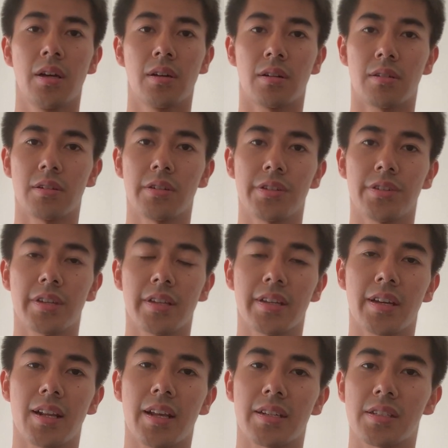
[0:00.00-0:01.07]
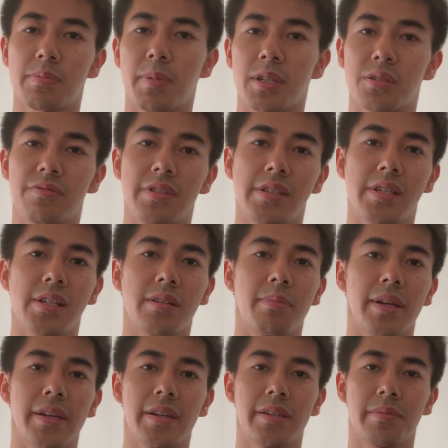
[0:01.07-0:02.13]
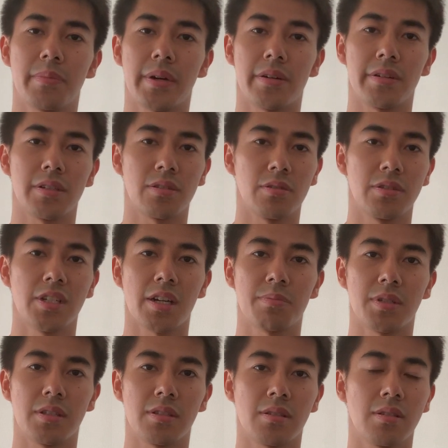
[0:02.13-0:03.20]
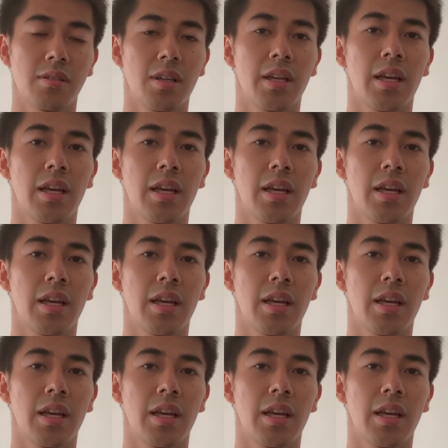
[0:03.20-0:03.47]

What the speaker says: Or you can get like a spouse visa by getting married to a Japanese,